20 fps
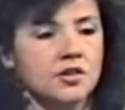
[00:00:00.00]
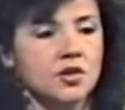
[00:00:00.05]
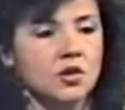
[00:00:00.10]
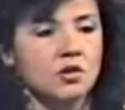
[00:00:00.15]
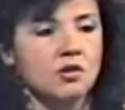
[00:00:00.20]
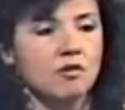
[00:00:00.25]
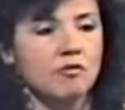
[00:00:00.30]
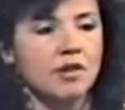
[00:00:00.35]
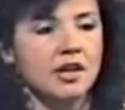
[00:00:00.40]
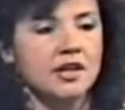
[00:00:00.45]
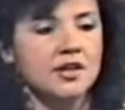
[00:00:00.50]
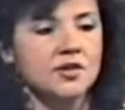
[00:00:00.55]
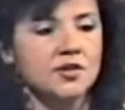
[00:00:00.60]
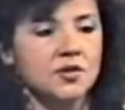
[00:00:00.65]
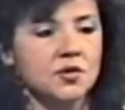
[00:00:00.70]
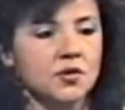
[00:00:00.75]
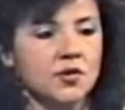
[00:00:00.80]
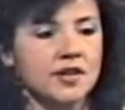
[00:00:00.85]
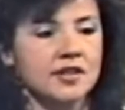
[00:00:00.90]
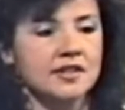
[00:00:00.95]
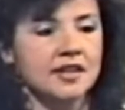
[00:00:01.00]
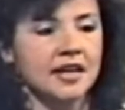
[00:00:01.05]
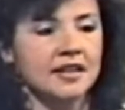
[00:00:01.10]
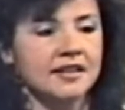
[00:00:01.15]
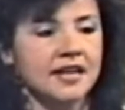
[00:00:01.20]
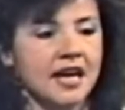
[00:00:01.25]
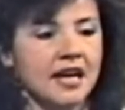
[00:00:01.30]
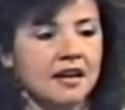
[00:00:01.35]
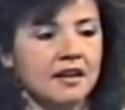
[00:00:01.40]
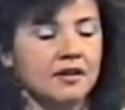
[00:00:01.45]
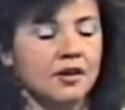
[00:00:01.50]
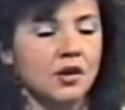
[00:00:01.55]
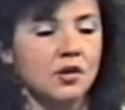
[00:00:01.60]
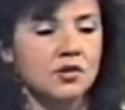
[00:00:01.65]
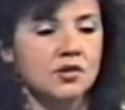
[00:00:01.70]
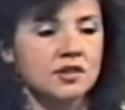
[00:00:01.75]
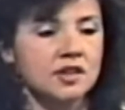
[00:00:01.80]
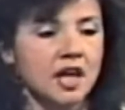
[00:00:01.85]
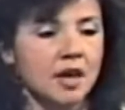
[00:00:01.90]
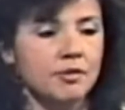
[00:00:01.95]
So there are many stories like that, and
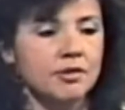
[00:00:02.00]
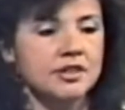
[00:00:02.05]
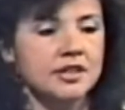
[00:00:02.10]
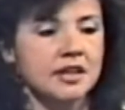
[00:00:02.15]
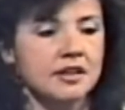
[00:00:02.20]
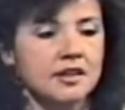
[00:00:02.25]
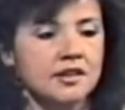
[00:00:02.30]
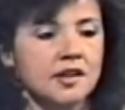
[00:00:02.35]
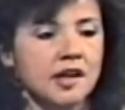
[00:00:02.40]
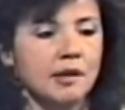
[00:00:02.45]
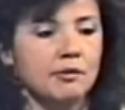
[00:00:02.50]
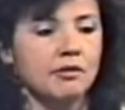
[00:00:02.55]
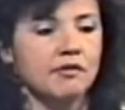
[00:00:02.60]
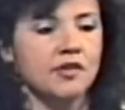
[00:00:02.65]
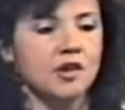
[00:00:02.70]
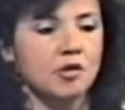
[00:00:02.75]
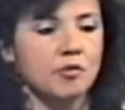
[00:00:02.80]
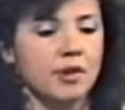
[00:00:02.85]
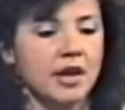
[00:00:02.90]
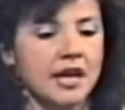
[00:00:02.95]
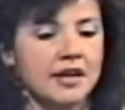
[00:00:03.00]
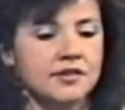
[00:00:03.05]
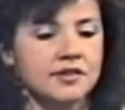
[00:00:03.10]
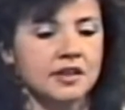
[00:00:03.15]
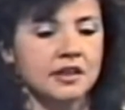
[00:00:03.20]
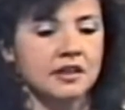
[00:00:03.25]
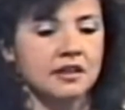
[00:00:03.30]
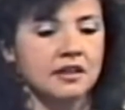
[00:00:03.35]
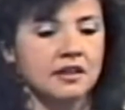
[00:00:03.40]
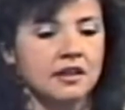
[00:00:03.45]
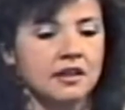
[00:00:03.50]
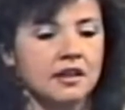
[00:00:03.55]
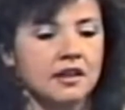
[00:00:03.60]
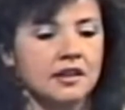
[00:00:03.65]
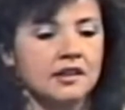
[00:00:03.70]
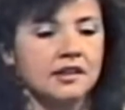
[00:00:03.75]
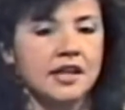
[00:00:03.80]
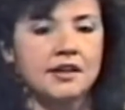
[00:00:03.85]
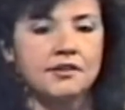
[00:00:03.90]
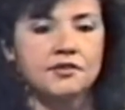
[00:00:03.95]
those lamas at the time of their passing
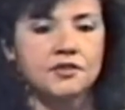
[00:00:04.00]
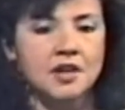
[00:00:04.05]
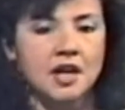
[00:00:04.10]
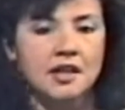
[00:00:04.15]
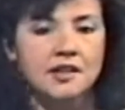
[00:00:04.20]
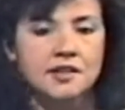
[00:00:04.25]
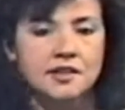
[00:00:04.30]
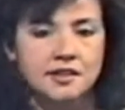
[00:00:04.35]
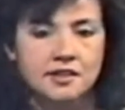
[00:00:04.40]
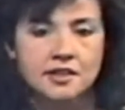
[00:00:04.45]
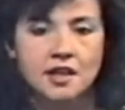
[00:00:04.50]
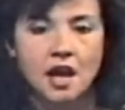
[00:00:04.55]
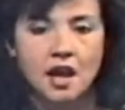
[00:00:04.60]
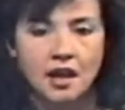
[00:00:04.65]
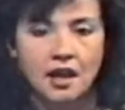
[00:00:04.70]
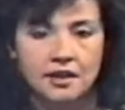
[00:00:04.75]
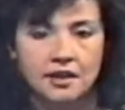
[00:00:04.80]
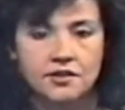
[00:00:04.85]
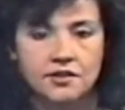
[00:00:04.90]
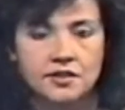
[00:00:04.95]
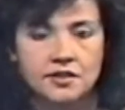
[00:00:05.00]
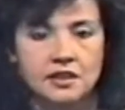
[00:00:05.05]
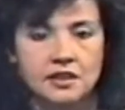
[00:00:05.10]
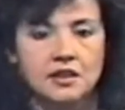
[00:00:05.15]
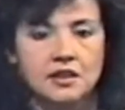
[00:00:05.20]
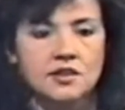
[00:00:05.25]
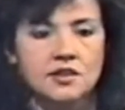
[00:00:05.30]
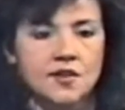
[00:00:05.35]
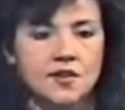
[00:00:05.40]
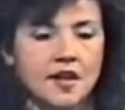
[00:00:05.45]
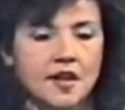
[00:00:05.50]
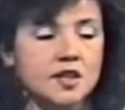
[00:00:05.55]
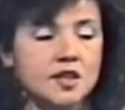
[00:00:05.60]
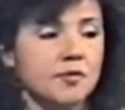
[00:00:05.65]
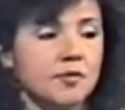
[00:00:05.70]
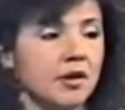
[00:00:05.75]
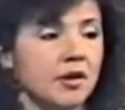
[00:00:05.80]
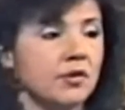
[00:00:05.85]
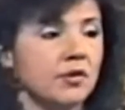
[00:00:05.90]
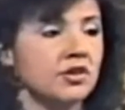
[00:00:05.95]
left us
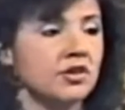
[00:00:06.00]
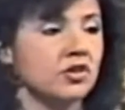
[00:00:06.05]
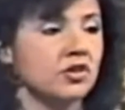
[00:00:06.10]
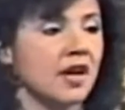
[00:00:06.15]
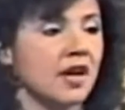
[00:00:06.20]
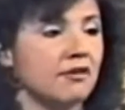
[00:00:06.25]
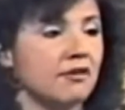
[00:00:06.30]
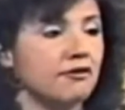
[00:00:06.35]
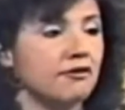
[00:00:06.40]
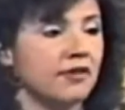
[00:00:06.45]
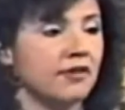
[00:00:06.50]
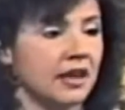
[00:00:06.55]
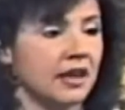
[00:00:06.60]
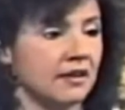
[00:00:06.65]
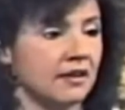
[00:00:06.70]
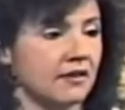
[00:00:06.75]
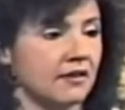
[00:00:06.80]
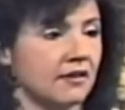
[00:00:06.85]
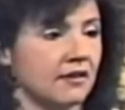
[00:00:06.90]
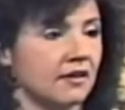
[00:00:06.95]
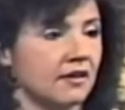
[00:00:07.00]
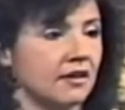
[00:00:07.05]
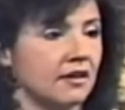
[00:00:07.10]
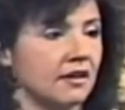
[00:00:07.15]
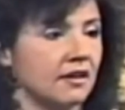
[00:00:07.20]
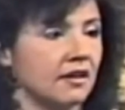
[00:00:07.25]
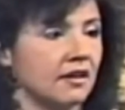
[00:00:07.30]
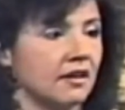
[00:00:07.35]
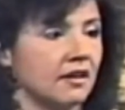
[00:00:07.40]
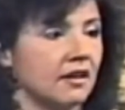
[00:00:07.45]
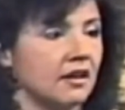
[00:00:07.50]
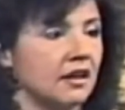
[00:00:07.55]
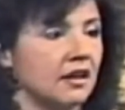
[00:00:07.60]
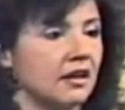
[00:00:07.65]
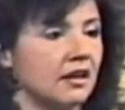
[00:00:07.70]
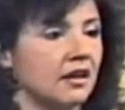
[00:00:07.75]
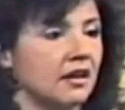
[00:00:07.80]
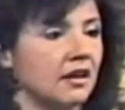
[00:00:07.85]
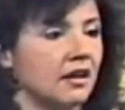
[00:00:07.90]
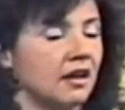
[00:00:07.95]
signs by which to have faith.
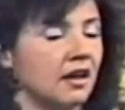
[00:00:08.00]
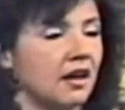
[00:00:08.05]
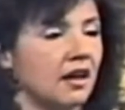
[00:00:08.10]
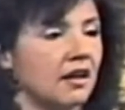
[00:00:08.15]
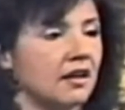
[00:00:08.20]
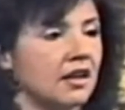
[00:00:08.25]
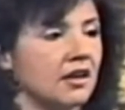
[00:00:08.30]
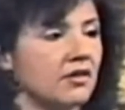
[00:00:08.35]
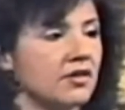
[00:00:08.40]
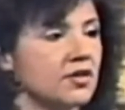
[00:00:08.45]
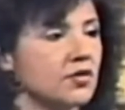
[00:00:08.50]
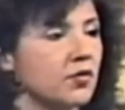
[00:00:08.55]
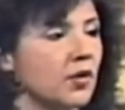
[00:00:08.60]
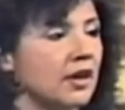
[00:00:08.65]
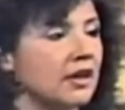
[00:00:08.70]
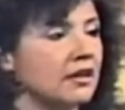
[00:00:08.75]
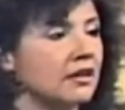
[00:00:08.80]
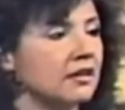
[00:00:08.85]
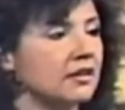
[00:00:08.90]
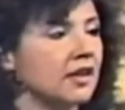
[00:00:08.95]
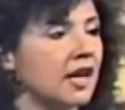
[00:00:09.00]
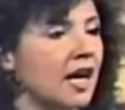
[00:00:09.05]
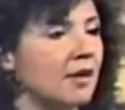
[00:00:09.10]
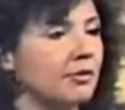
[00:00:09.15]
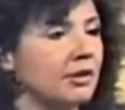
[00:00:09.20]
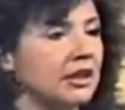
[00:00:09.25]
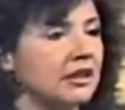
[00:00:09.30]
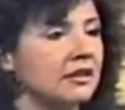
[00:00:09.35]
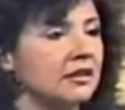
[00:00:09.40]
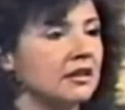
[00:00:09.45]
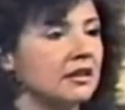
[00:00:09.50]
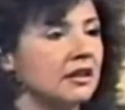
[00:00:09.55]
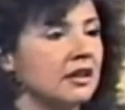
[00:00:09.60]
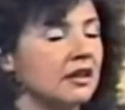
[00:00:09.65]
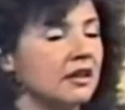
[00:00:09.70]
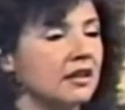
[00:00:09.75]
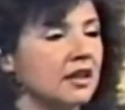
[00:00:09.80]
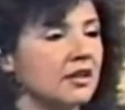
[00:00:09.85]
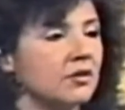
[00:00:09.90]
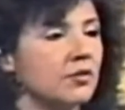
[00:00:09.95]
There is one lama
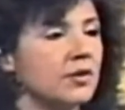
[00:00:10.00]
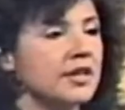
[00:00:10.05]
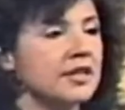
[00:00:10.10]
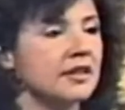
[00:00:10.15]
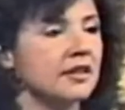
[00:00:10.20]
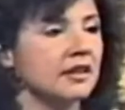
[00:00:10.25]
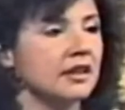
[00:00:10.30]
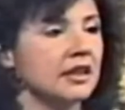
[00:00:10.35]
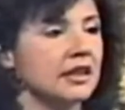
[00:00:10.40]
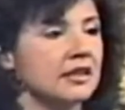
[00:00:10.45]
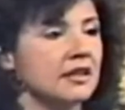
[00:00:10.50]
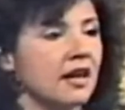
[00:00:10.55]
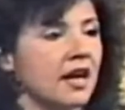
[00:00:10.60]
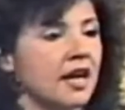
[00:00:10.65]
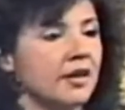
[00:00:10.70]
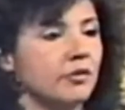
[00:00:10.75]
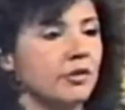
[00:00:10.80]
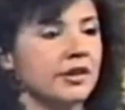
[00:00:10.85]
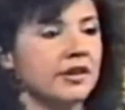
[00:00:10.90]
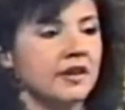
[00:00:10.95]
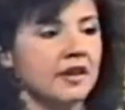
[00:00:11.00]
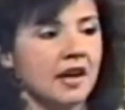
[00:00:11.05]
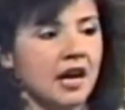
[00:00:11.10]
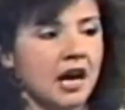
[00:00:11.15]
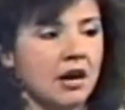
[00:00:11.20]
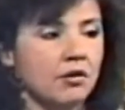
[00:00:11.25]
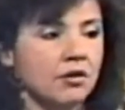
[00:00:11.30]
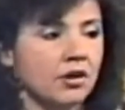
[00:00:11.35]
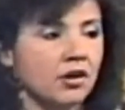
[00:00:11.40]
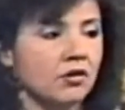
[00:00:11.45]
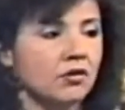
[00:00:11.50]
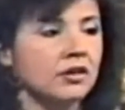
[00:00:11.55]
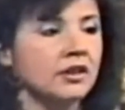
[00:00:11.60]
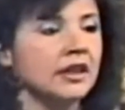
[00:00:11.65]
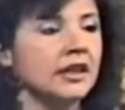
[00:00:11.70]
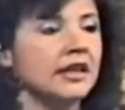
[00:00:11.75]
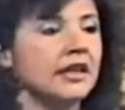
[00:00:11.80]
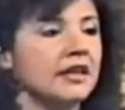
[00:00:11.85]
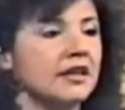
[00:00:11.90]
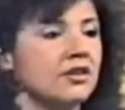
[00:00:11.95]
that recently died within our
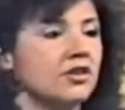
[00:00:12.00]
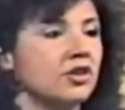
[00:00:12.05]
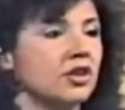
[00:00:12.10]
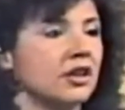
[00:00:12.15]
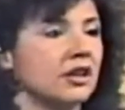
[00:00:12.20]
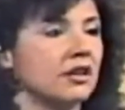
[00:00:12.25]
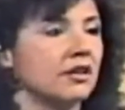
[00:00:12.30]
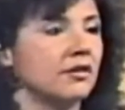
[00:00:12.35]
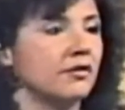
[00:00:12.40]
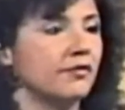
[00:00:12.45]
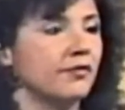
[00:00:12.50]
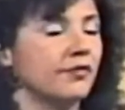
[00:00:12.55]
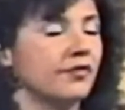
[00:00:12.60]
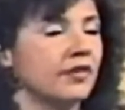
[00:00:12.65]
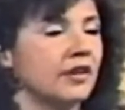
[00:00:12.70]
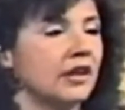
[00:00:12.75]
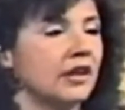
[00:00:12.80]
own lineage here,